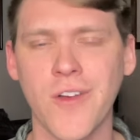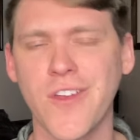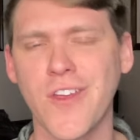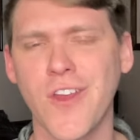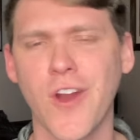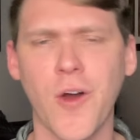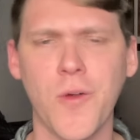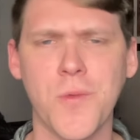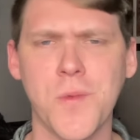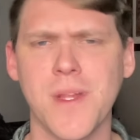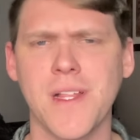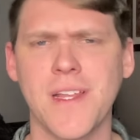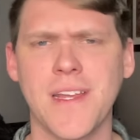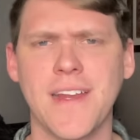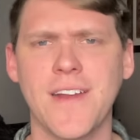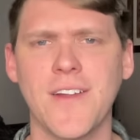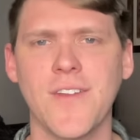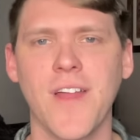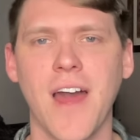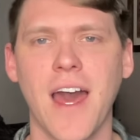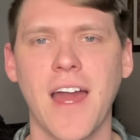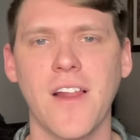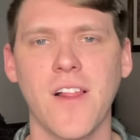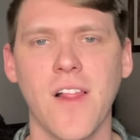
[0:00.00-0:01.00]
You don't really hear
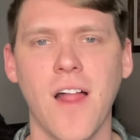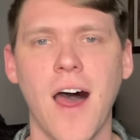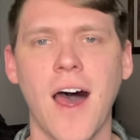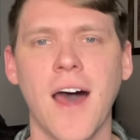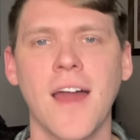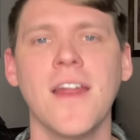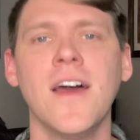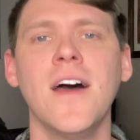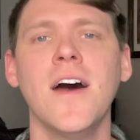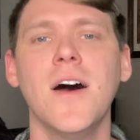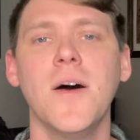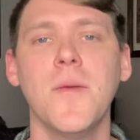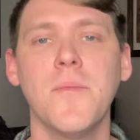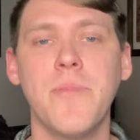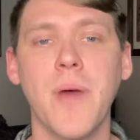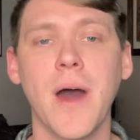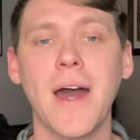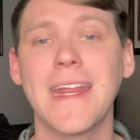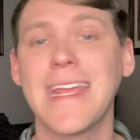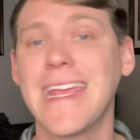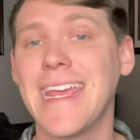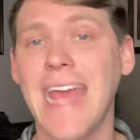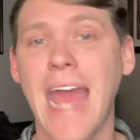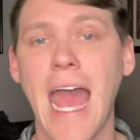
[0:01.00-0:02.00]
that a lot,
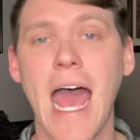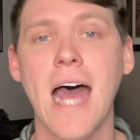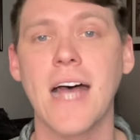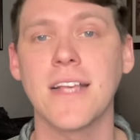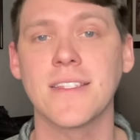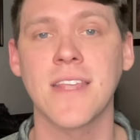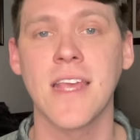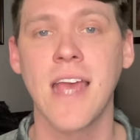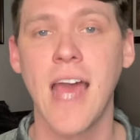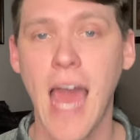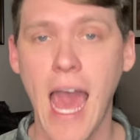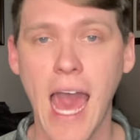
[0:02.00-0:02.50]
but he has